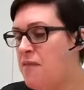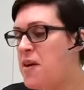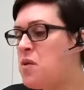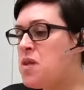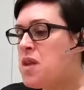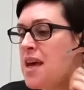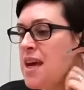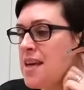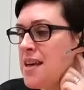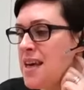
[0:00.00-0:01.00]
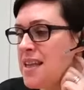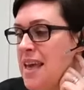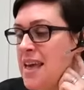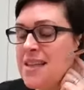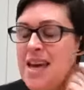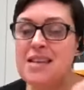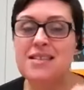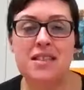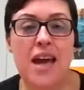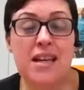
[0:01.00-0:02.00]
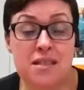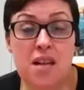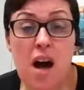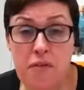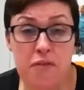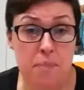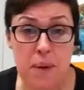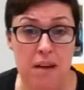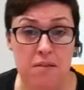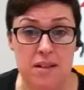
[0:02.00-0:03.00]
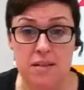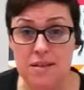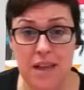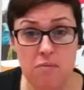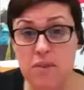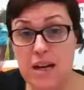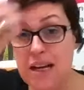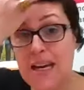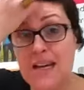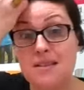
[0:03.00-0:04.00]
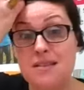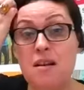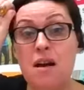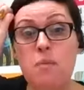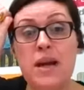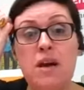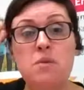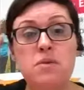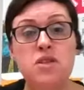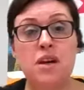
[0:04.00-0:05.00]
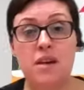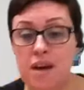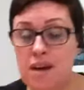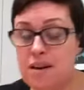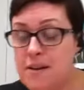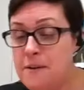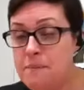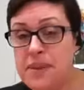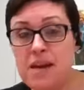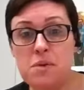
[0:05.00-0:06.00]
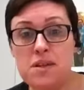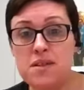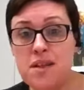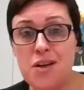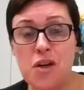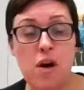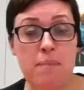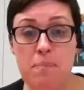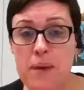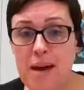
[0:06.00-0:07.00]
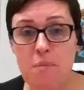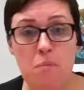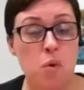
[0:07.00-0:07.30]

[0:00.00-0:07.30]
I feel that it's tough for parents. It really is. Like when I was younger, there was a 9 p.m.